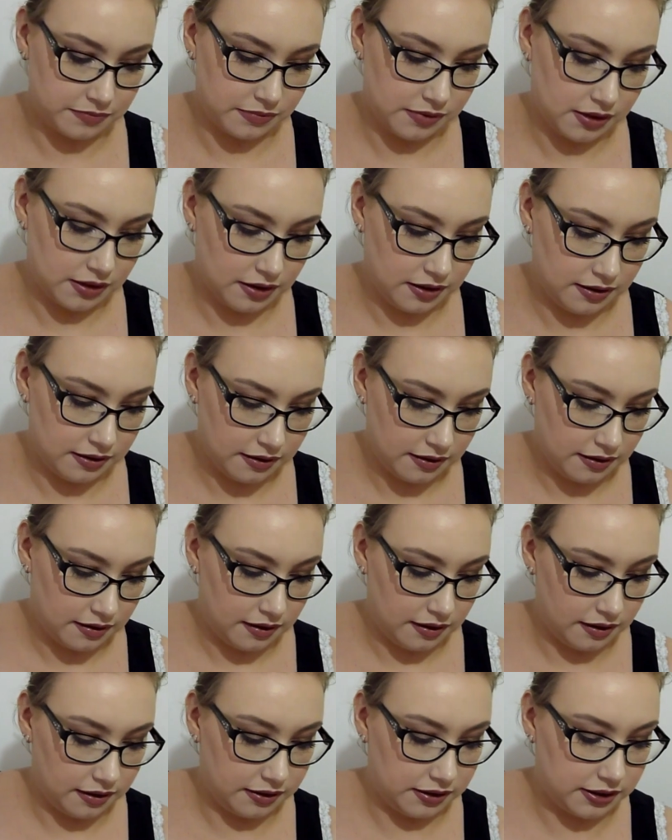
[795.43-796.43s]

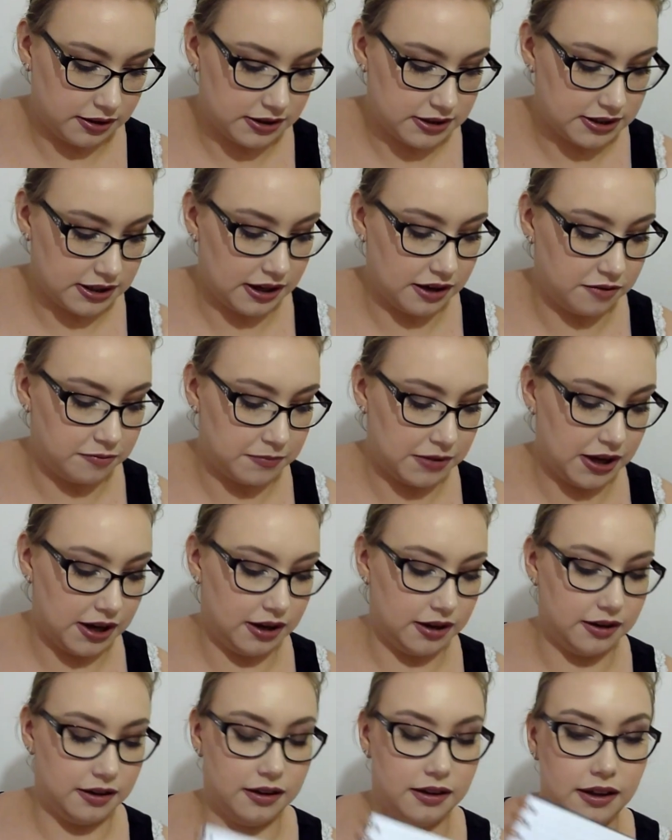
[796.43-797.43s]
And you can see I've
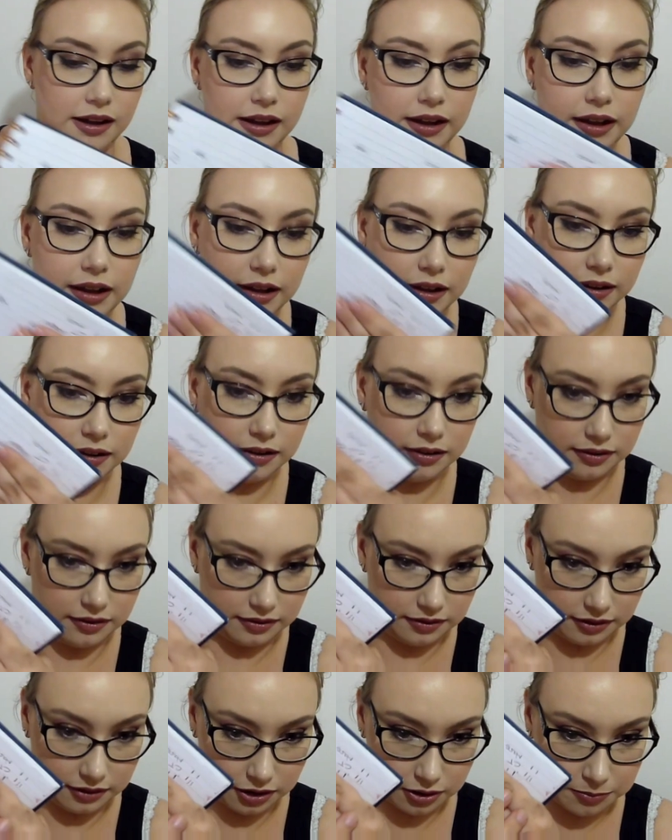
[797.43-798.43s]
made a
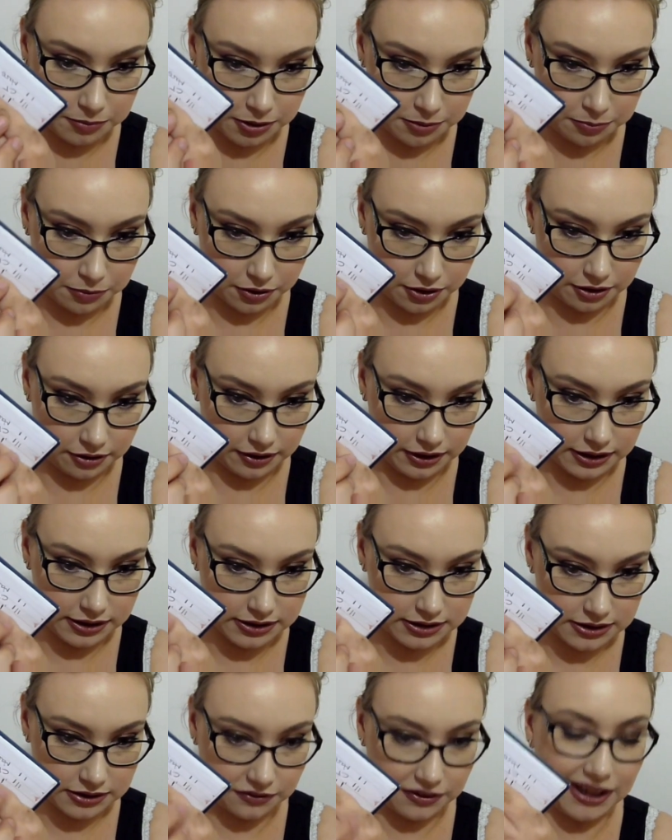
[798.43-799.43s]
little bit of
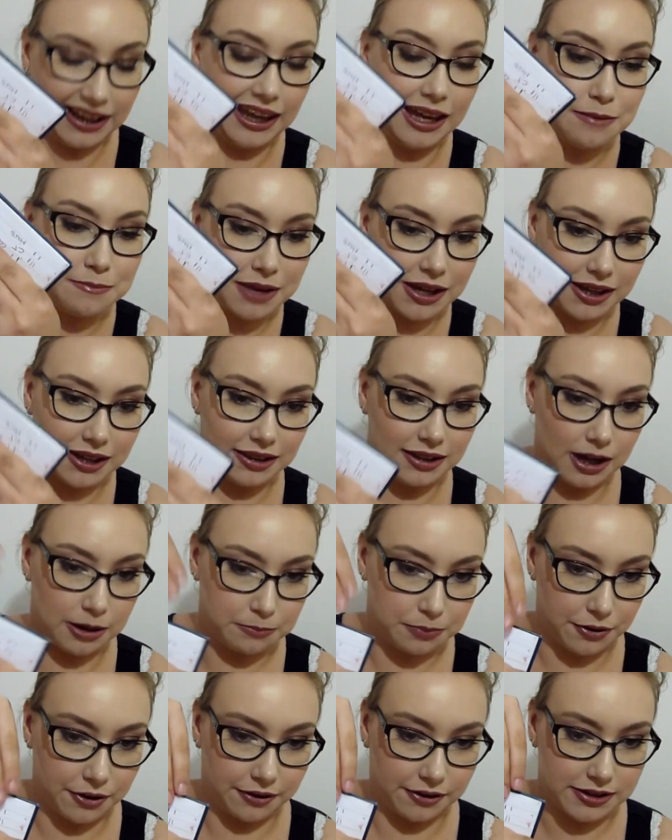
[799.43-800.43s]
progress. If I keep making
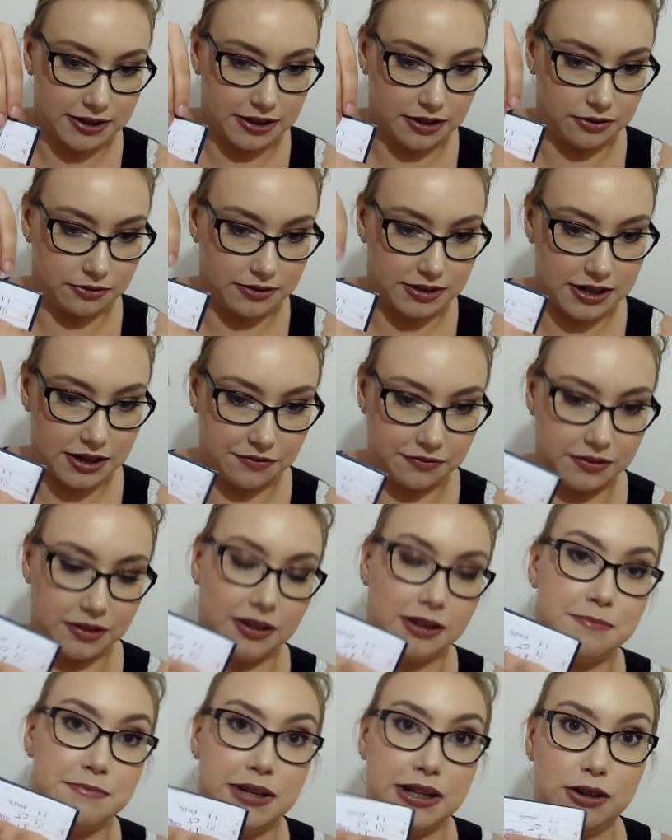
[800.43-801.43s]
that progress, it'll
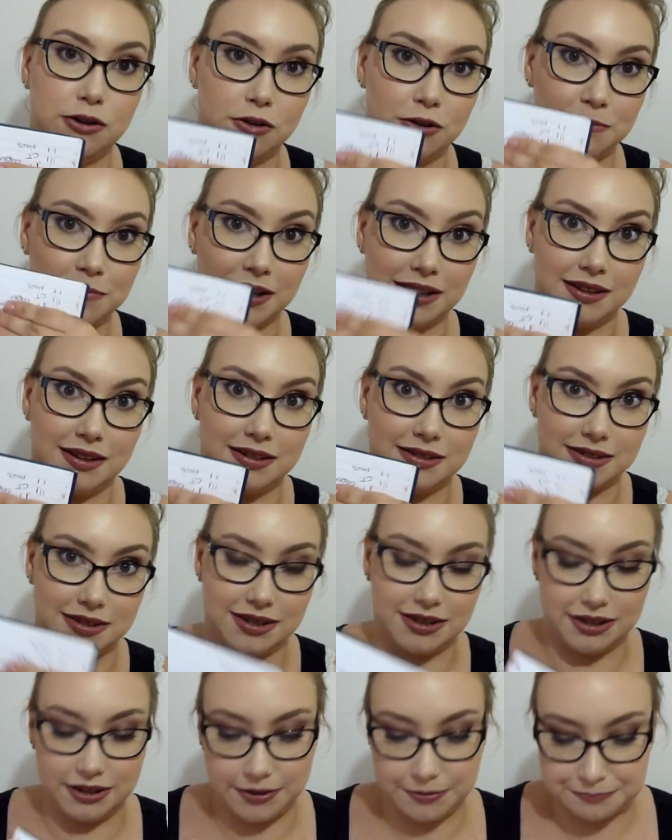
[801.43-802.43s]
definitely be gone by the end of the
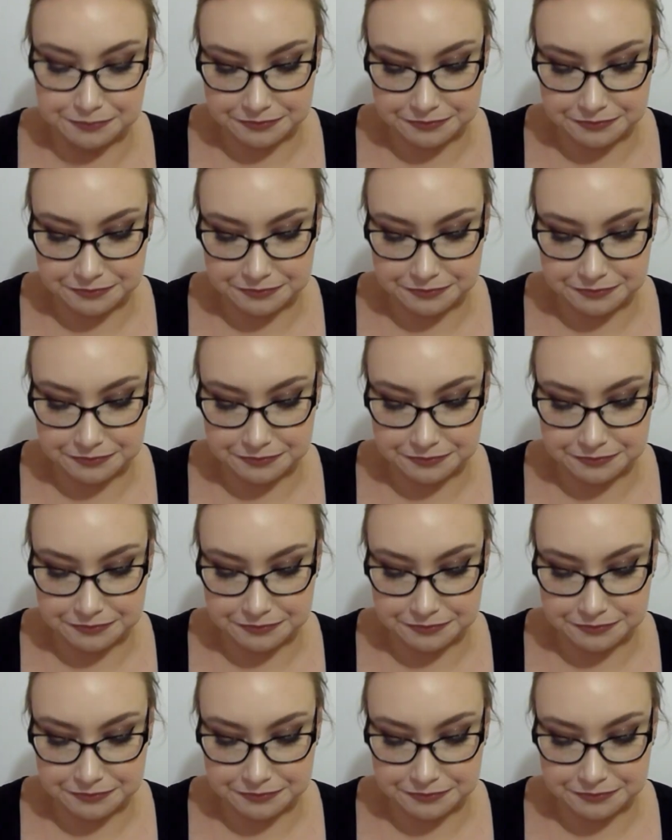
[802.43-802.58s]
year.